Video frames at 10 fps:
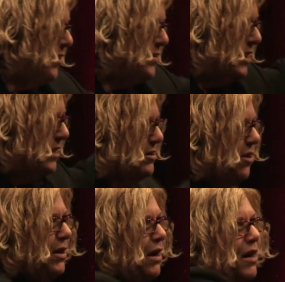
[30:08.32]
there's things
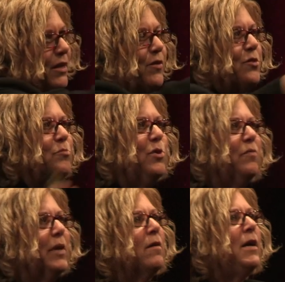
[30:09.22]
going on and there's
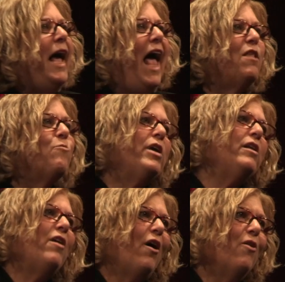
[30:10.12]
movement. And we
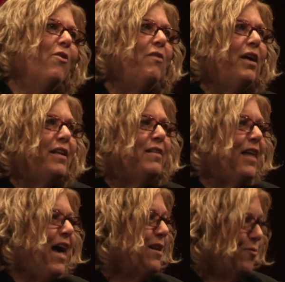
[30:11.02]
know
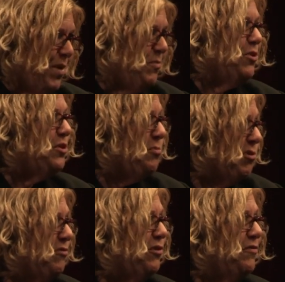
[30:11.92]
that, remember, the
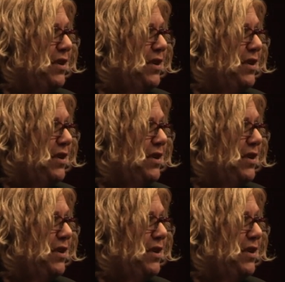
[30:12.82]
peripheral